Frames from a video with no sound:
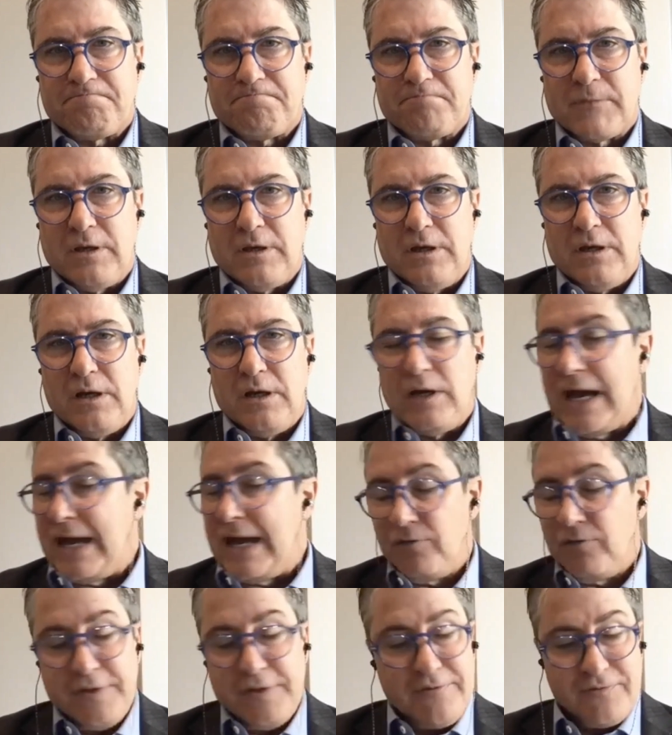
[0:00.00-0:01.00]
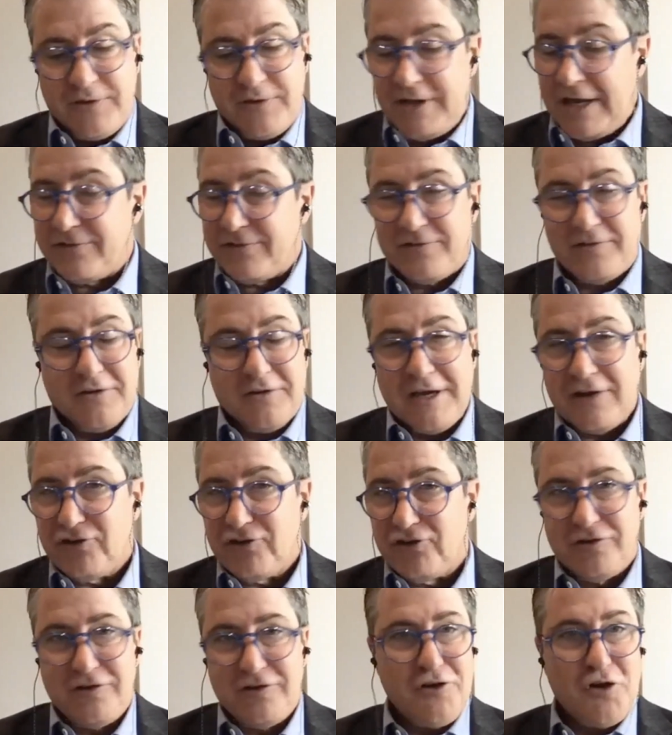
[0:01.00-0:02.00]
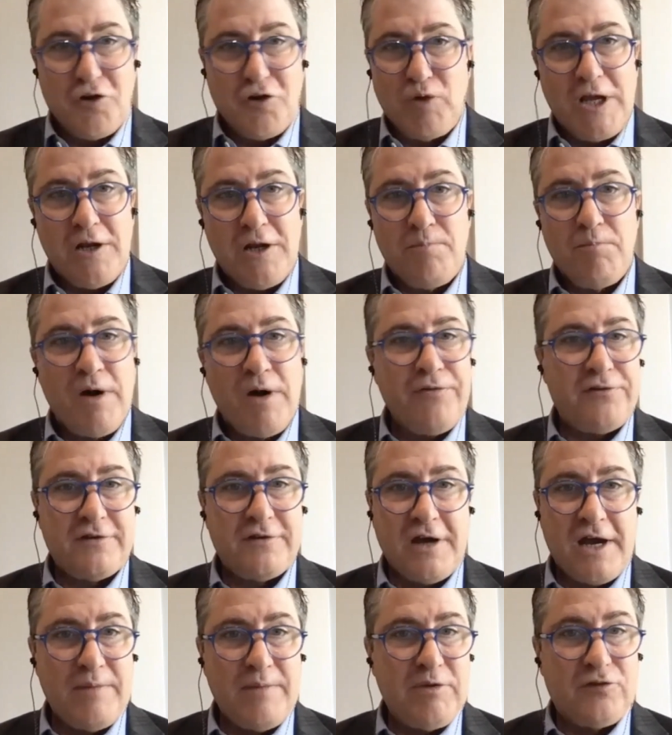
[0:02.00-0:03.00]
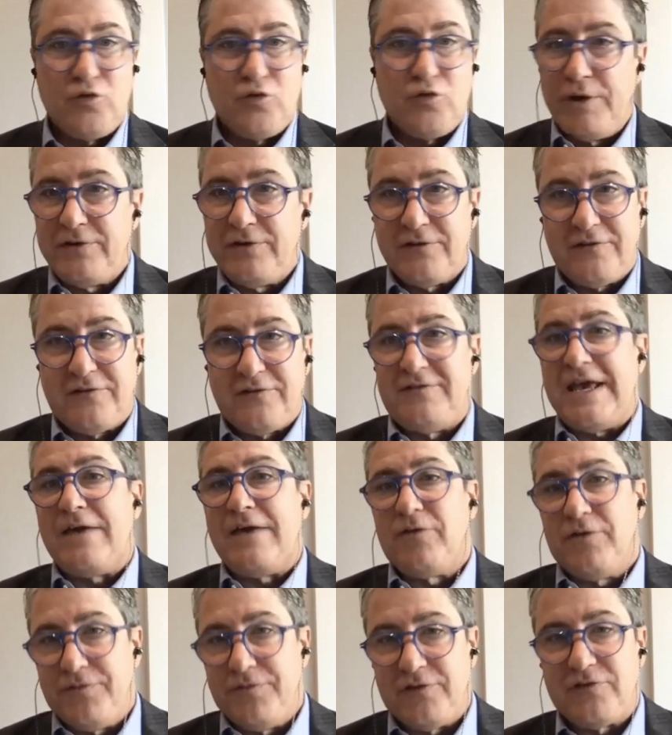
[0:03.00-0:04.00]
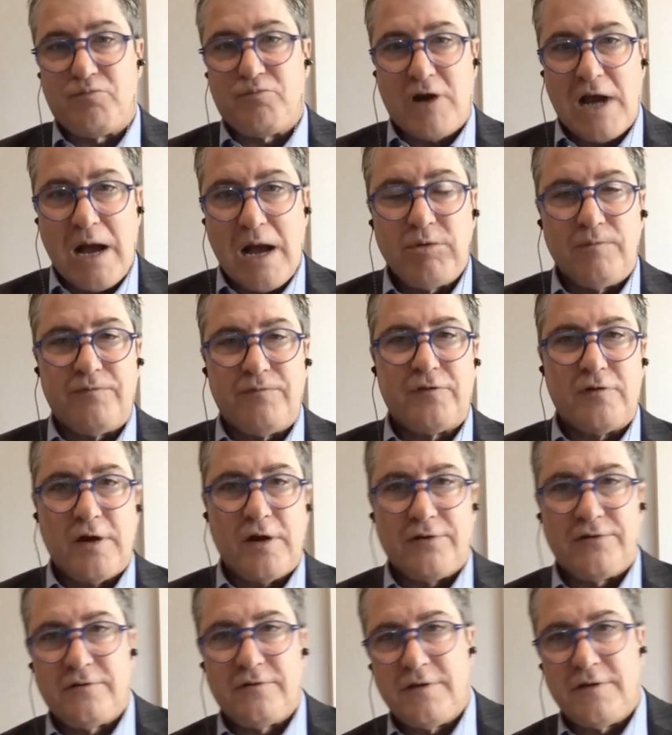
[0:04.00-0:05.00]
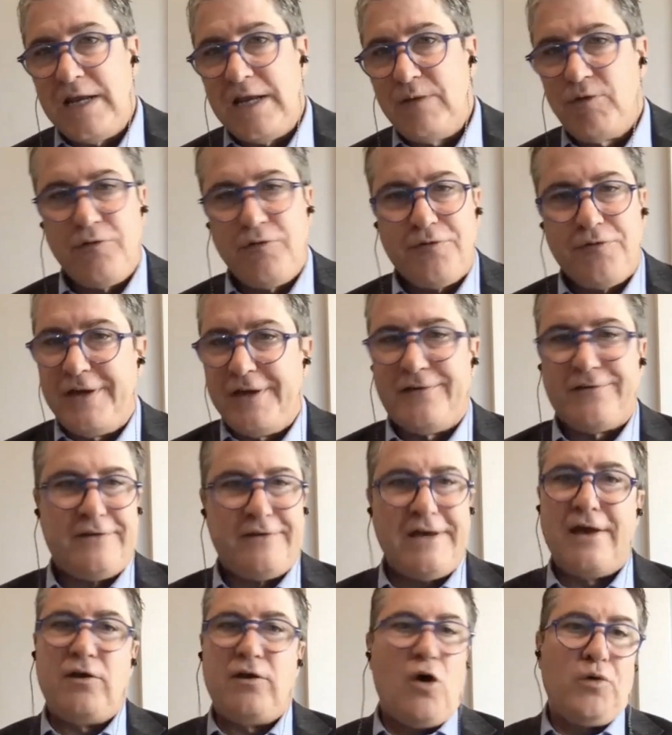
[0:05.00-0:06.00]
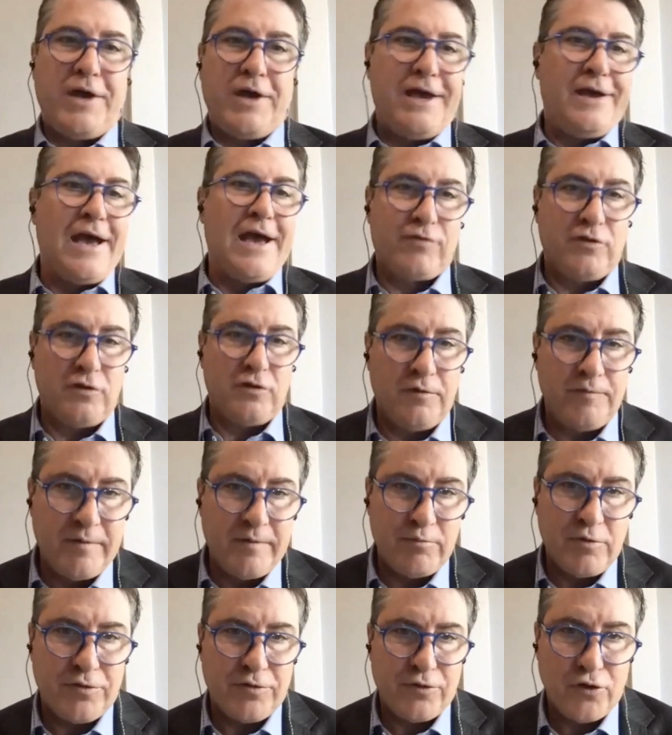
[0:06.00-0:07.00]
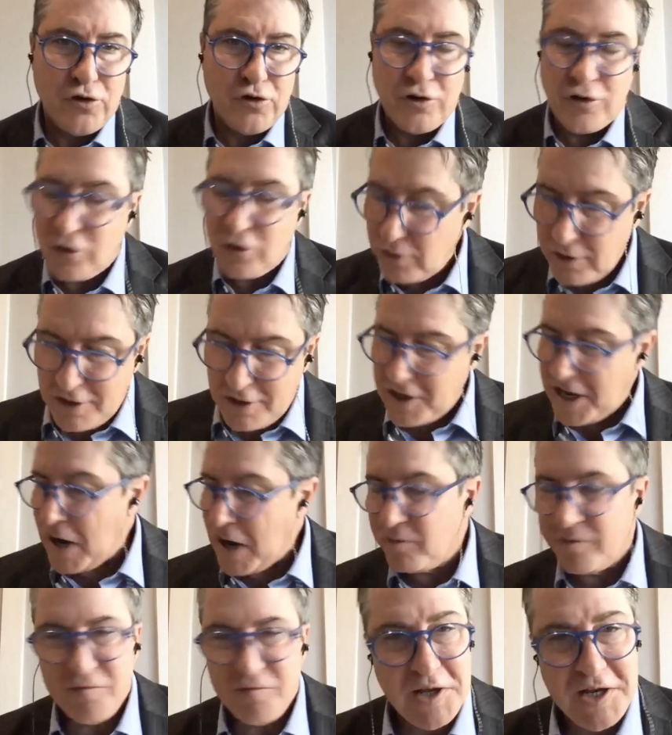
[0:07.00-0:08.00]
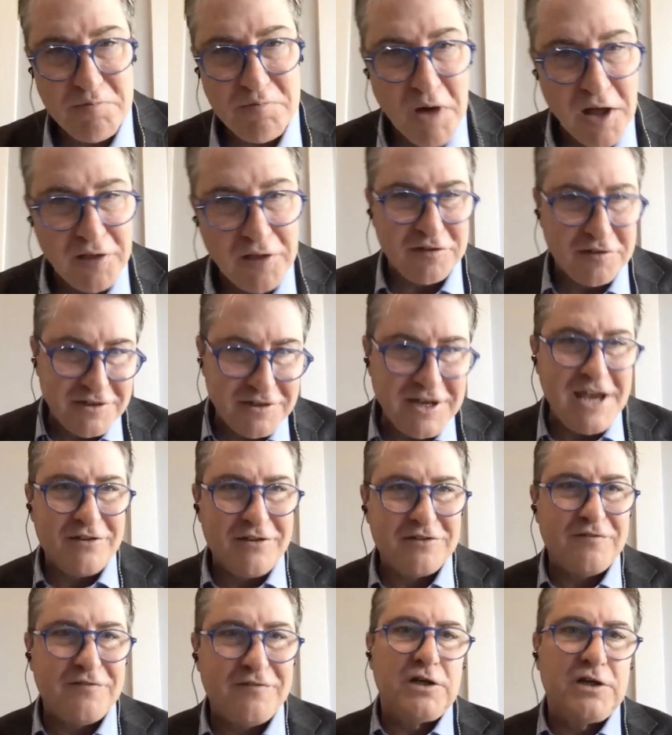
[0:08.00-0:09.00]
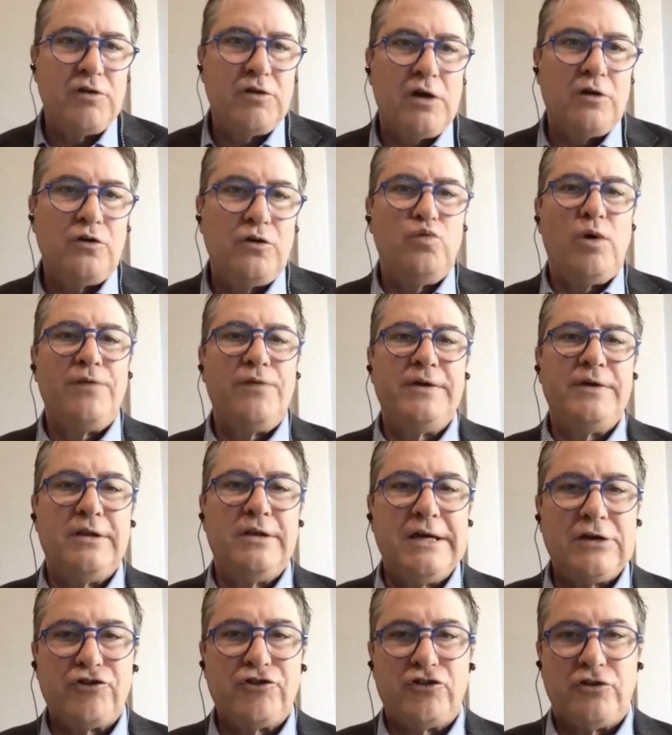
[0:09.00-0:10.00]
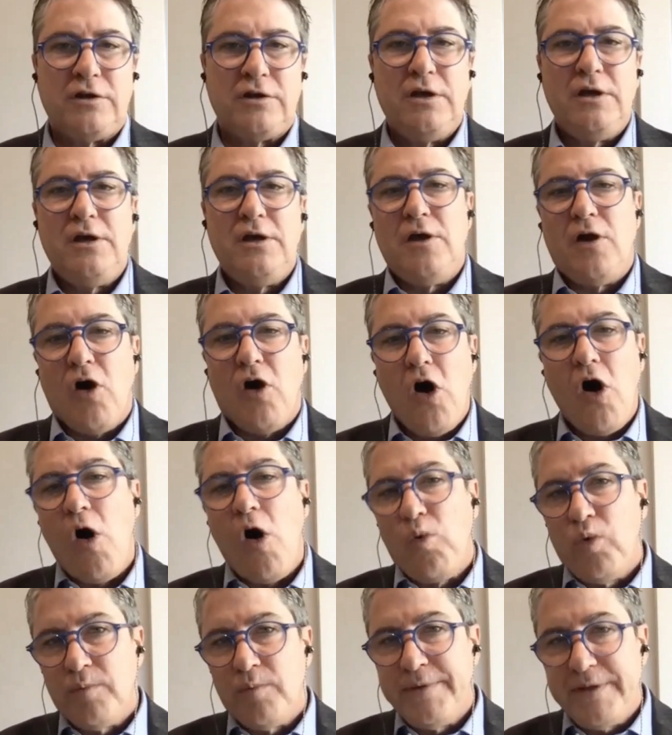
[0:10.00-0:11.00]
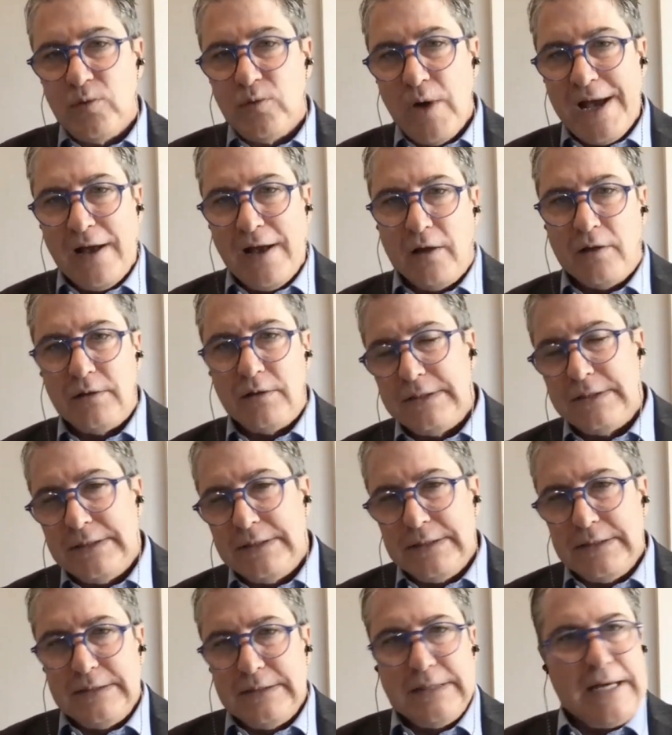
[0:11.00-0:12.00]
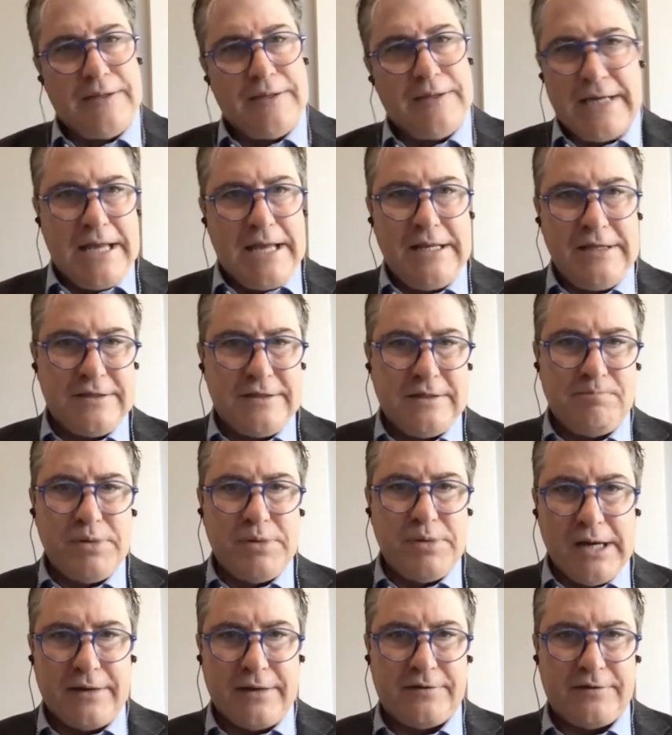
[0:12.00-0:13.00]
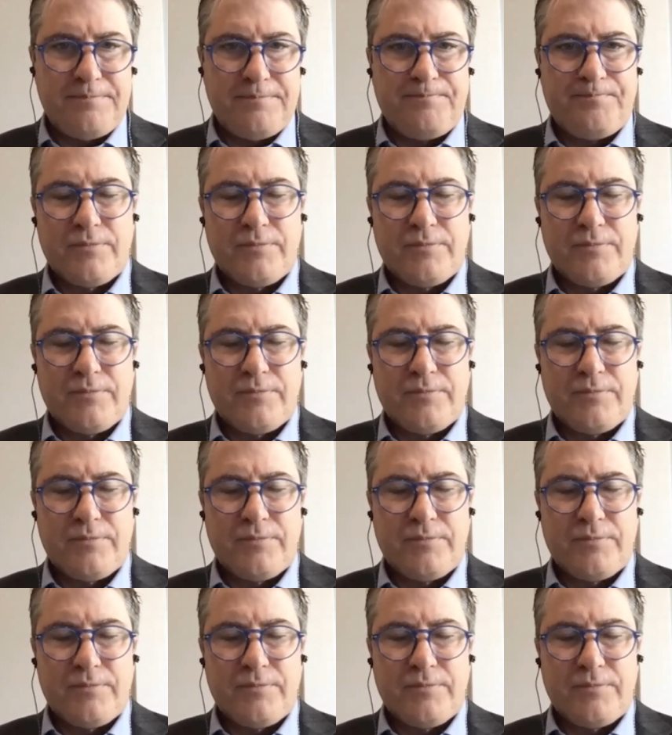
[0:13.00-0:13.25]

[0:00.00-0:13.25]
I don't think the next election, in a month's time, is going to settle this problem for us. Anyone who thinks that, okay, after November 3rd or however many months it takes to figure out who won the election, all will be well. I think anything but.